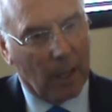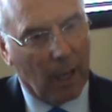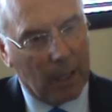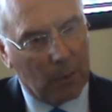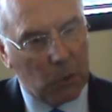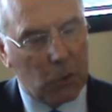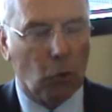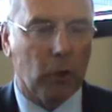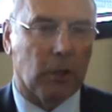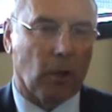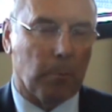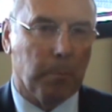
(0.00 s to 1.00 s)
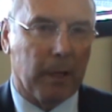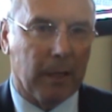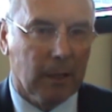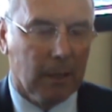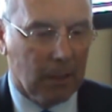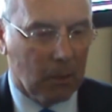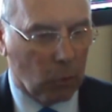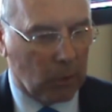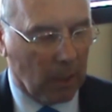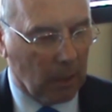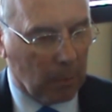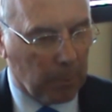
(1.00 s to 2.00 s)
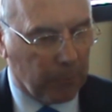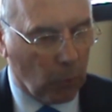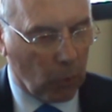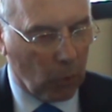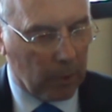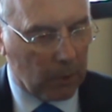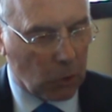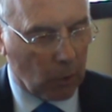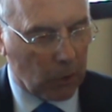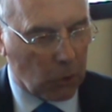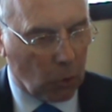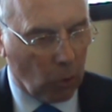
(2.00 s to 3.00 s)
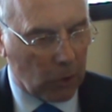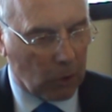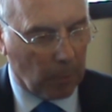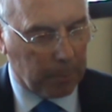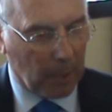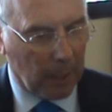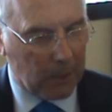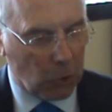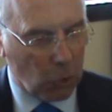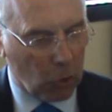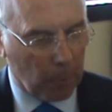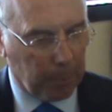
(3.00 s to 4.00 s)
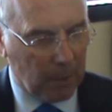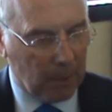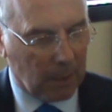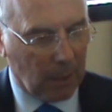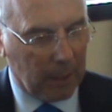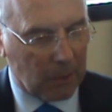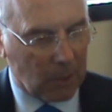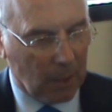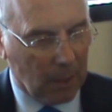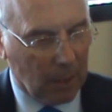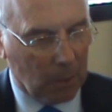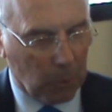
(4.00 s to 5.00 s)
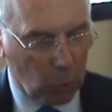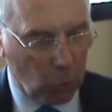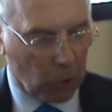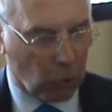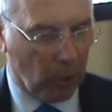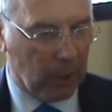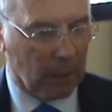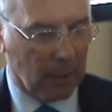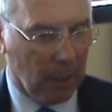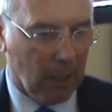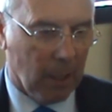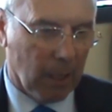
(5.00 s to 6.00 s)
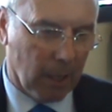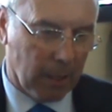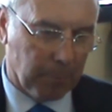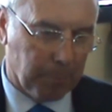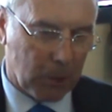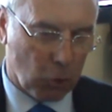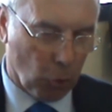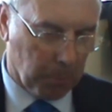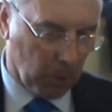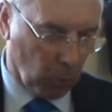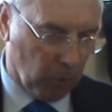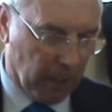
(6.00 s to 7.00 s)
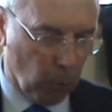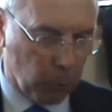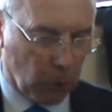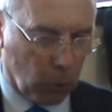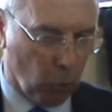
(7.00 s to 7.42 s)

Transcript: I used to go to Turnberry Hotel before all the sort of Scottish Cup ties and European ties. We do our training, and Big Joe and me were in the Nails, of